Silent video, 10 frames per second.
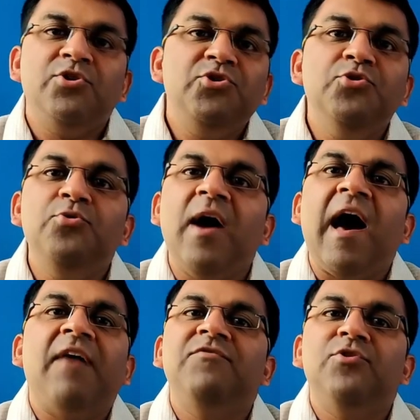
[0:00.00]
Do you
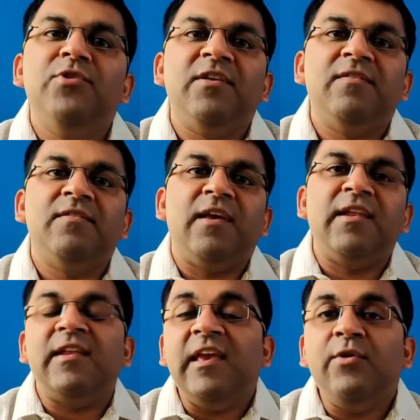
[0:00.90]
have units in an